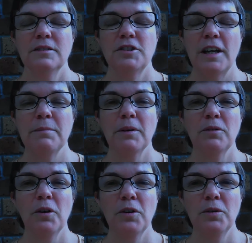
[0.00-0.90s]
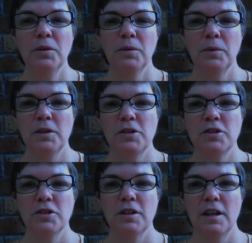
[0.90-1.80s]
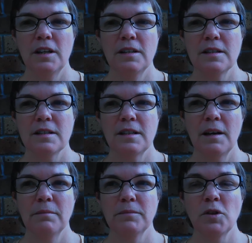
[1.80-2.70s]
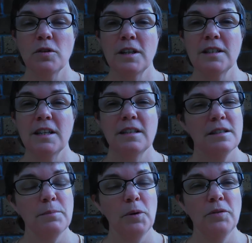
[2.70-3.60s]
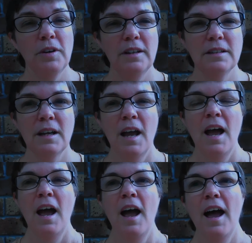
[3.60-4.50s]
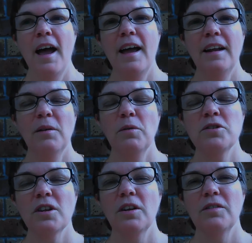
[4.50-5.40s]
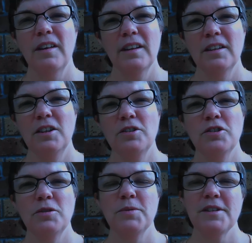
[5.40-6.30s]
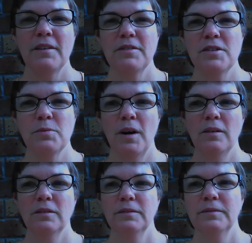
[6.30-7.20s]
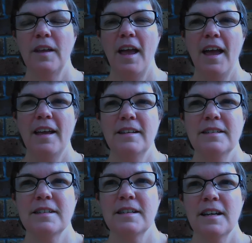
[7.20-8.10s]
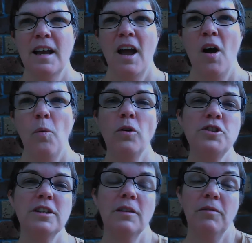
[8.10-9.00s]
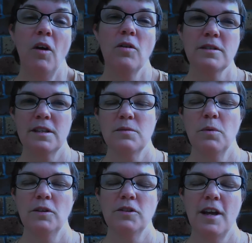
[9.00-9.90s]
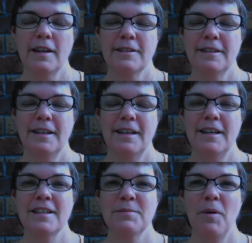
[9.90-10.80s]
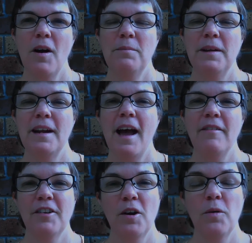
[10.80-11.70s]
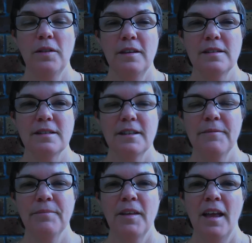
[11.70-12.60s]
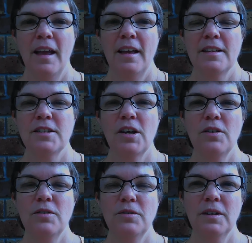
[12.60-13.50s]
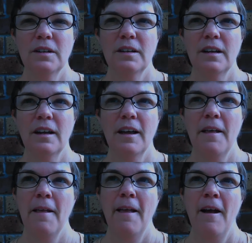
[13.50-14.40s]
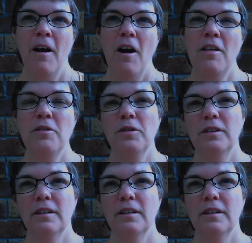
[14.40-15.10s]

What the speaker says: Jake Monroe, which is Toxic Tears' boyfriend, and I watch a lot of other YouTube stuff as well. And watching the vlogs is what actually inspired me to have a go at this. So I thought